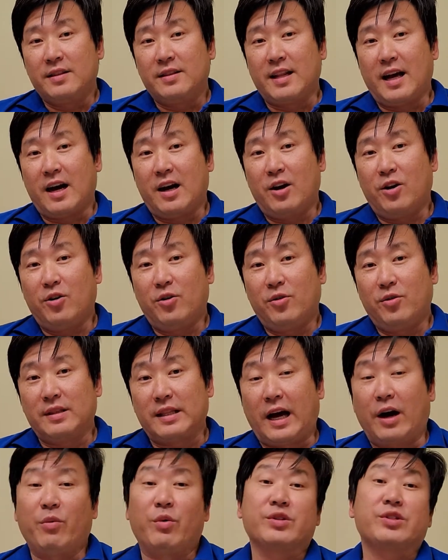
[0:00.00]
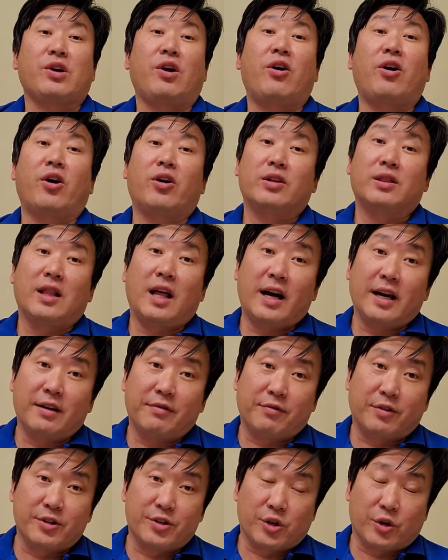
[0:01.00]
Now, that was a hard life
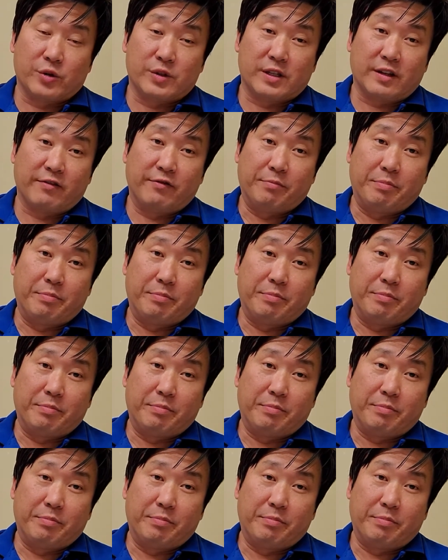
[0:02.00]
for Joseph,